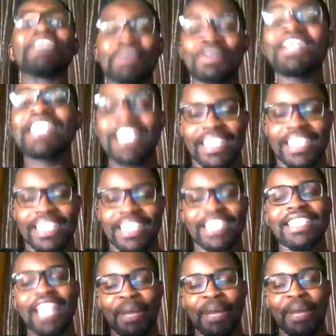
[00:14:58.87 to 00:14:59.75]

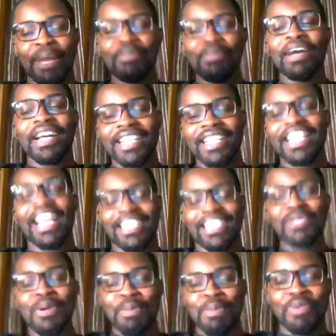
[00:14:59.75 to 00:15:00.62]
Some they are still in
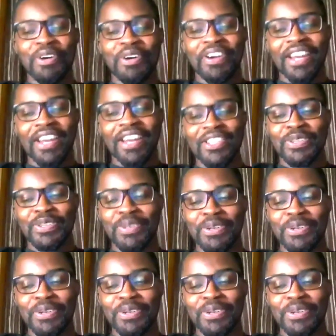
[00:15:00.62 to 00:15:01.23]
progress, so